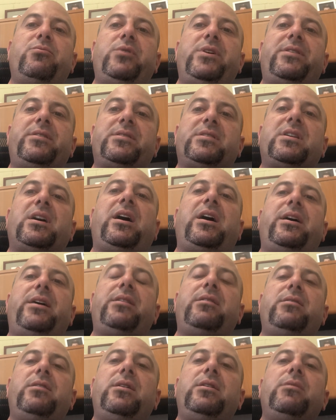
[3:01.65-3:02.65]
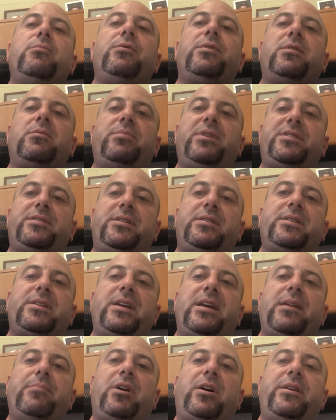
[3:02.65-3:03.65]
with a sign with your business
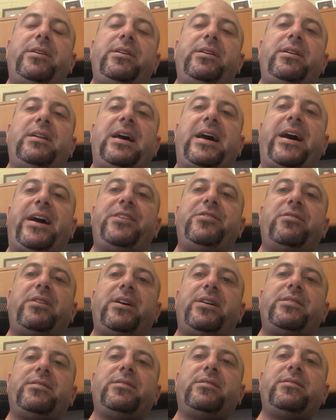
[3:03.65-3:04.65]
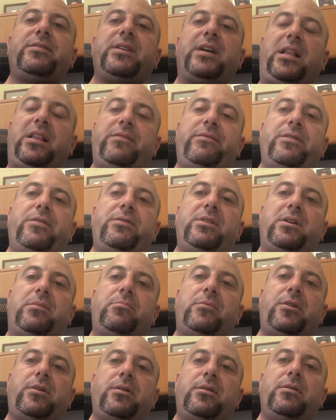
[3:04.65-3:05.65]
name on it, address, telephone
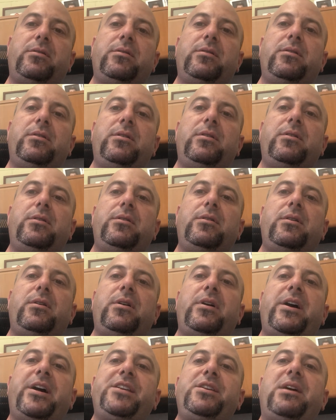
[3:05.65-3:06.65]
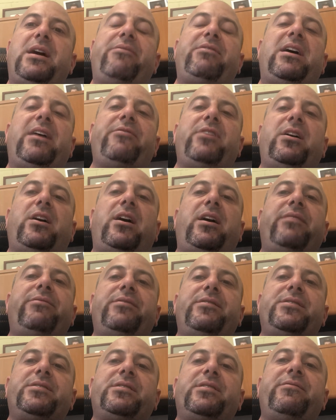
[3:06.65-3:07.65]
number, and you have to have an
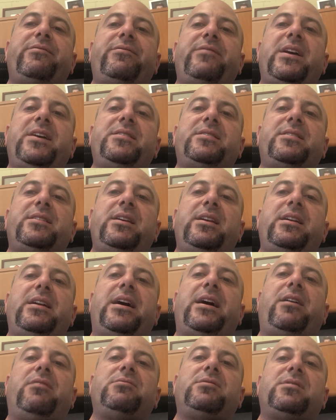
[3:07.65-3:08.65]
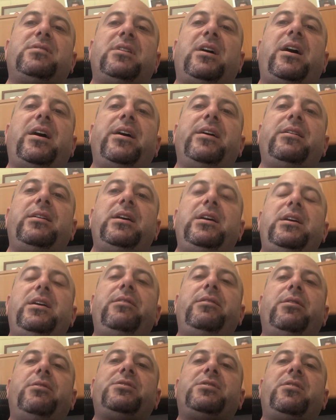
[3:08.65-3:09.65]
office facing outside.
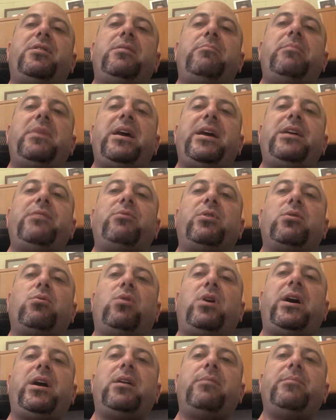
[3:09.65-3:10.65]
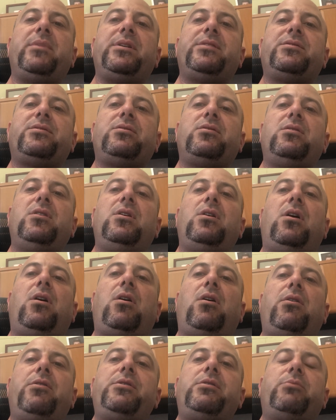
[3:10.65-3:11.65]
Those are the main requirements.
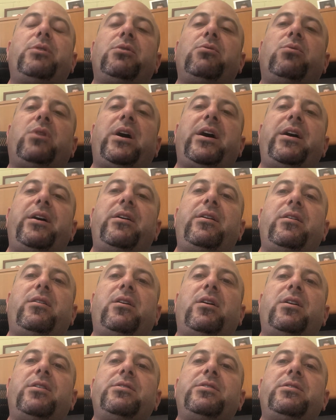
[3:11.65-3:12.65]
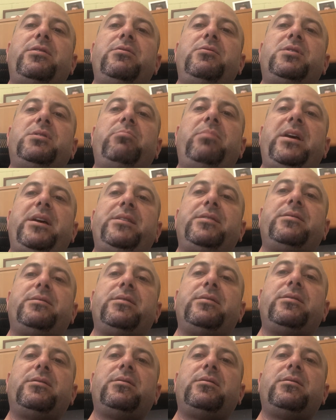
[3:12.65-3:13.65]
All you're required are 2
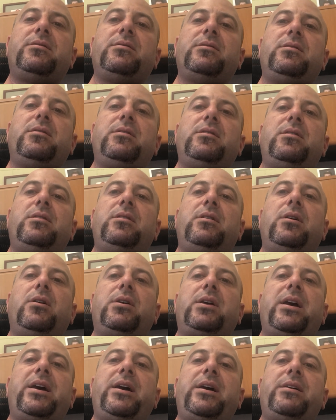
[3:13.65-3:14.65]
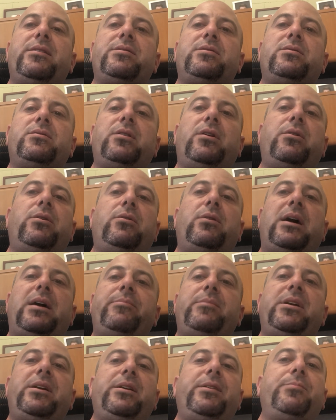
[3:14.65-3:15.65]
spaces. Okay, so I
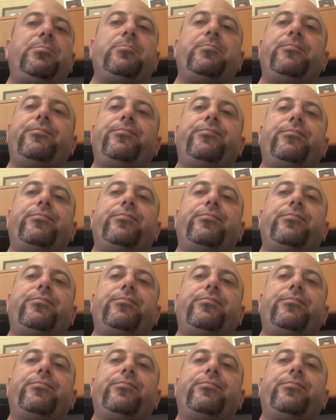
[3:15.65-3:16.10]
mean,